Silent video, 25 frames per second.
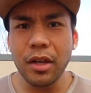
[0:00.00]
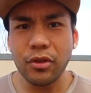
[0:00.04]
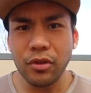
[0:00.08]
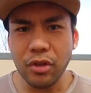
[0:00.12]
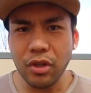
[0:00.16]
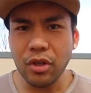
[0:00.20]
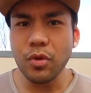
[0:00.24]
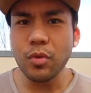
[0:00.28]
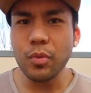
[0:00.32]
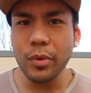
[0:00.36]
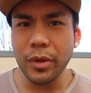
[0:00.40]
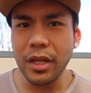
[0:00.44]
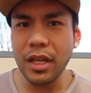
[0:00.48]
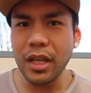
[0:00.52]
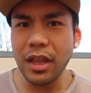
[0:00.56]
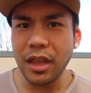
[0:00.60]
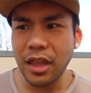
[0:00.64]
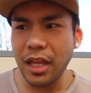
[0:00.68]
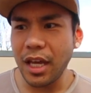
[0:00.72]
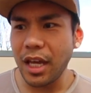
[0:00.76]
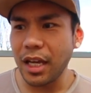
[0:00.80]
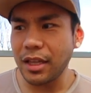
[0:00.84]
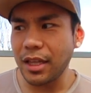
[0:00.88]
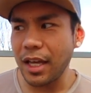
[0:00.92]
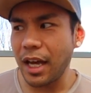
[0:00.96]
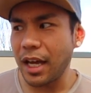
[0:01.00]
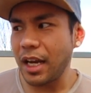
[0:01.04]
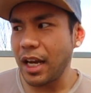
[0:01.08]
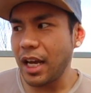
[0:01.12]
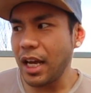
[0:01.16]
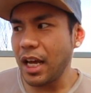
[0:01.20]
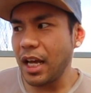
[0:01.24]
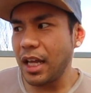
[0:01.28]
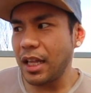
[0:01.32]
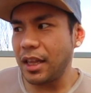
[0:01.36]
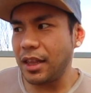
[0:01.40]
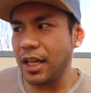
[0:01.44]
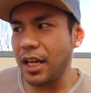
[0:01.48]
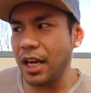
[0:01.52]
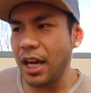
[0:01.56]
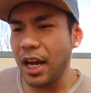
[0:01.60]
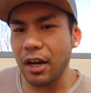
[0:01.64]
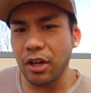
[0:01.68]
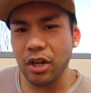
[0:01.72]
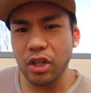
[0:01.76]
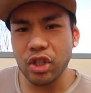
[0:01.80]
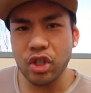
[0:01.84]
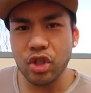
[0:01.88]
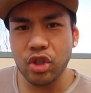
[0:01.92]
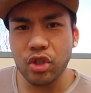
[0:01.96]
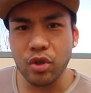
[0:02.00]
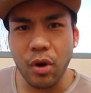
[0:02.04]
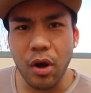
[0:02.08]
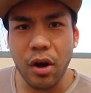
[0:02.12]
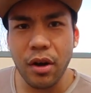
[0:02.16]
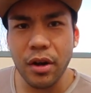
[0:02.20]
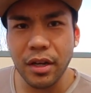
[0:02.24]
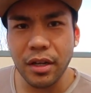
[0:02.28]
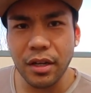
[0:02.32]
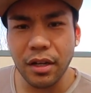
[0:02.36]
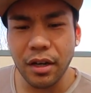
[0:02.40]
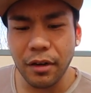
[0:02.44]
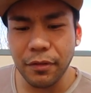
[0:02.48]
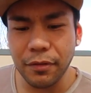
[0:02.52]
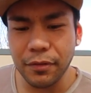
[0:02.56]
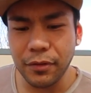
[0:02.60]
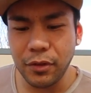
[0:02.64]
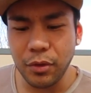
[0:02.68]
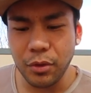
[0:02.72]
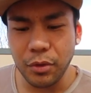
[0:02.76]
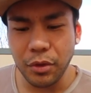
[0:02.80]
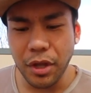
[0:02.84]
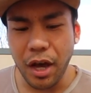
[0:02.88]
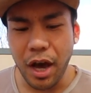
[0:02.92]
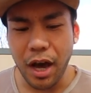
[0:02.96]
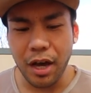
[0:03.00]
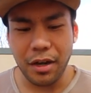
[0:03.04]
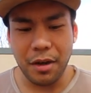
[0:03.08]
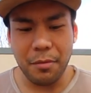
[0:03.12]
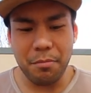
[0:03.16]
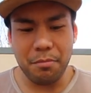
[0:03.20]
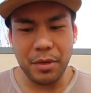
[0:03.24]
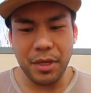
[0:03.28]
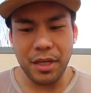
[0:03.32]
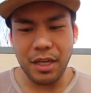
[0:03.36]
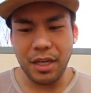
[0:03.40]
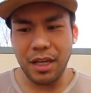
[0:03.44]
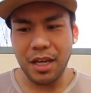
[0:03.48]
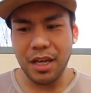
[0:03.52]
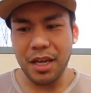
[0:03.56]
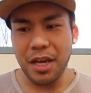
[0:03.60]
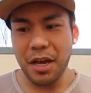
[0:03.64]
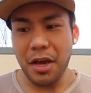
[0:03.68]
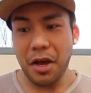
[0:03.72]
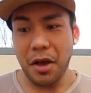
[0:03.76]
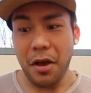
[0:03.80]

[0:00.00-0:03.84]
Do you really think that they are strong enough to not be